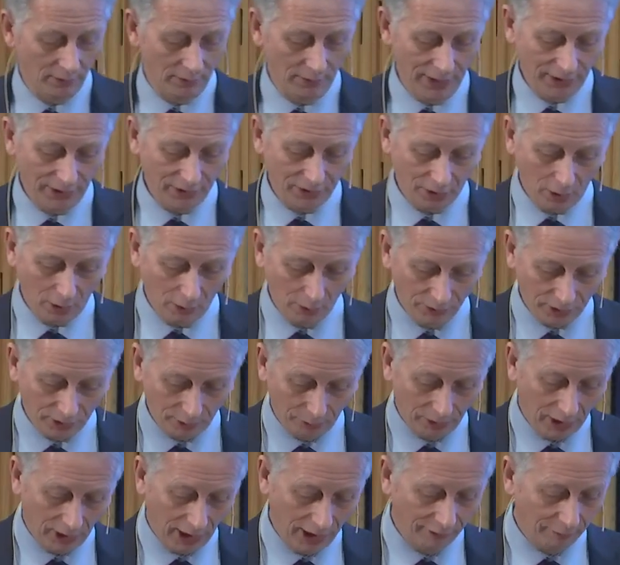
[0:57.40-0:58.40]
this whole
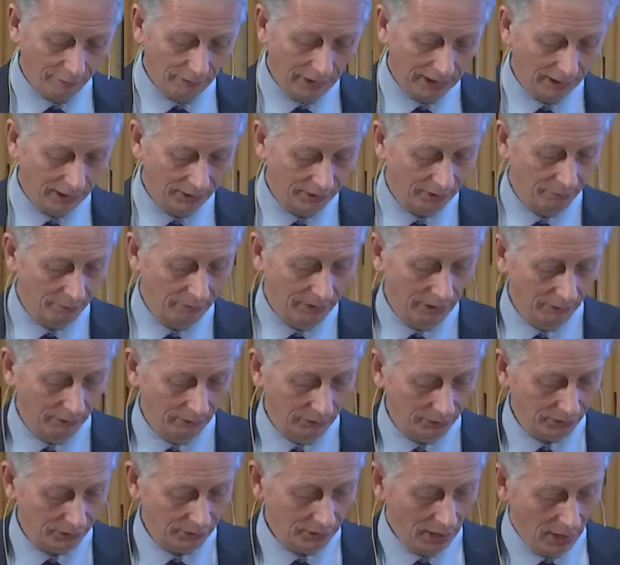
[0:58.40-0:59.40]
supply of metals and
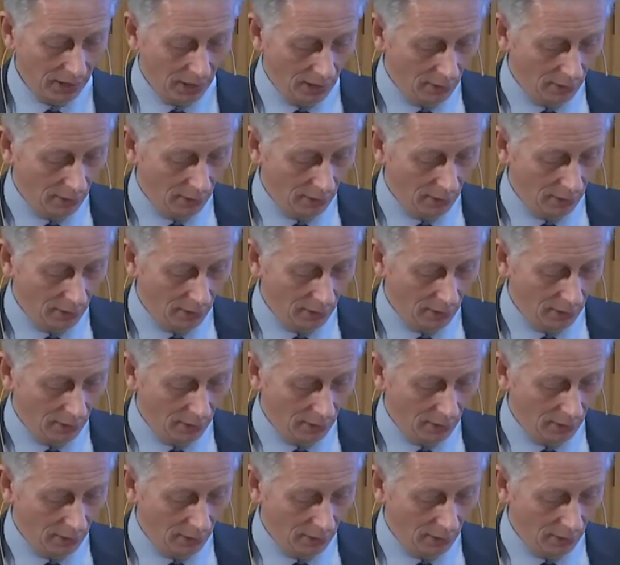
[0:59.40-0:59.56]
minerals